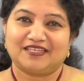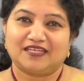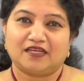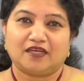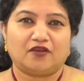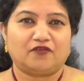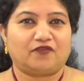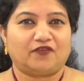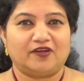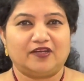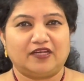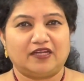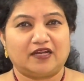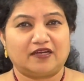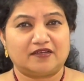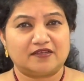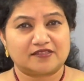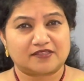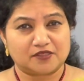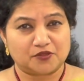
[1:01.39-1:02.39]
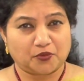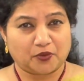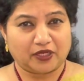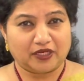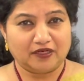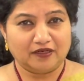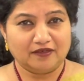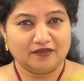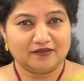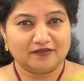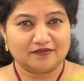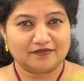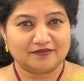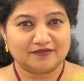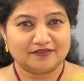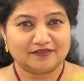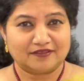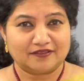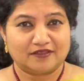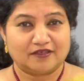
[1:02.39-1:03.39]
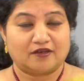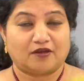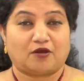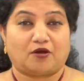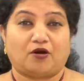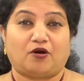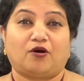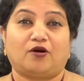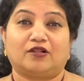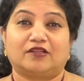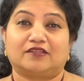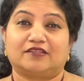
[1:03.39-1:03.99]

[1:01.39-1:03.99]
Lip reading: If India doesn't win, all